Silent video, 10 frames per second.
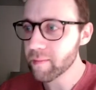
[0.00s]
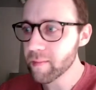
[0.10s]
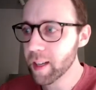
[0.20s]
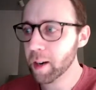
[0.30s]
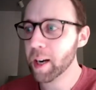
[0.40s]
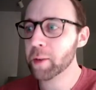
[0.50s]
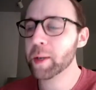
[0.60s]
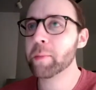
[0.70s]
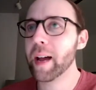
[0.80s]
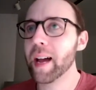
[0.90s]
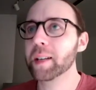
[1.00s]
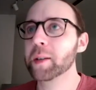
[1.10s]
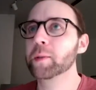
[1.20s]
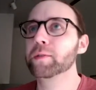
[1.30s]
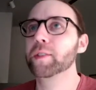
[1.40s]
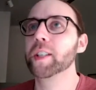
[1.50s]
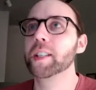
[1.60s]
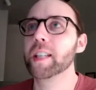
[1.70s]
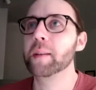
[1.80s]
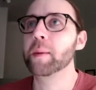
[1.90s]
All right, we are back for
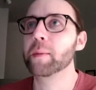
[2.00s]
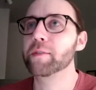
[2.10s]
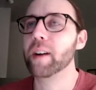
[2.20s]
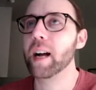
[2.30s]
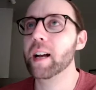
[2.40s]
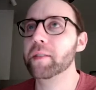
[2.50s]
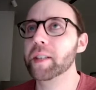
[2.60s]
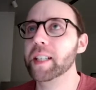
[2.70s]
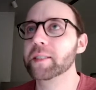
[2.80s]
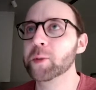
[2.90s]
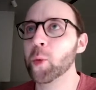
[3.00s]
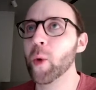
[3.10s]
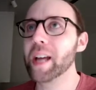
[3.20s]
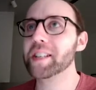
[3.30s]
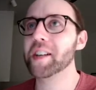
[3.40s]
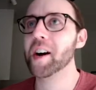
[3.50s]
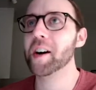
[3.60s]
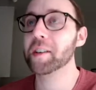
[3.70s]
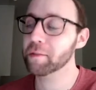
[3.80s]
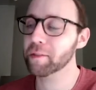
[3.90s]
game number 5 against Wet
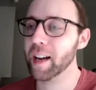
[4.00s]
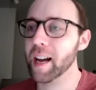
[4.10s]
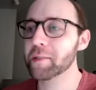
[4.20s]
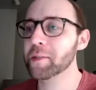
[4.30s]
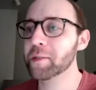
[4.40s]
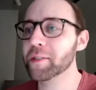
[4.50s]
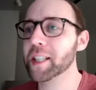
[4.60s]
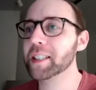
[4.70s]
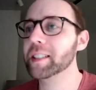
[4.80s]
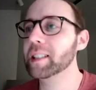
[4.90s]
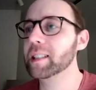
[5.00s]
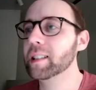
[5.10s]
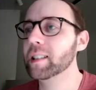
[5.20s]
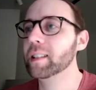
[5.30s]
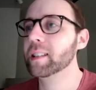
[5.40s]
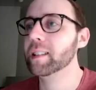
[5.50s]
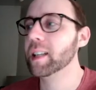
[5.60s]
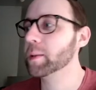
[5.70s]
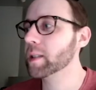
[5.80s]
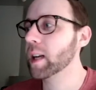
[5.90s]
Dog 5, fittingly. That
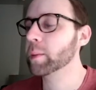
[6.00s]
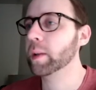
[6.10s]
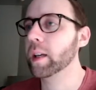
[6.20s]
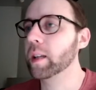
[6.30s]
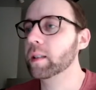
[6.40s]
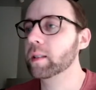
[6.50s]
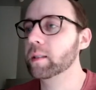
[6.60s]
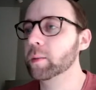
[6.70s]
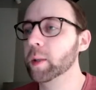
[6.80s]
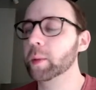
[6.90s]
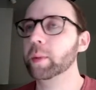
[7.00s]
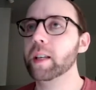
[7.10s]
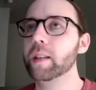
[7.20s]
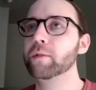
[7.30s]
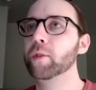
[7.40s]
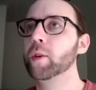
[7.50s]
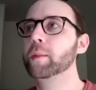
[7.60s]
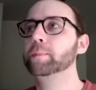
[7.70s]
was not planned. We're going to play e4.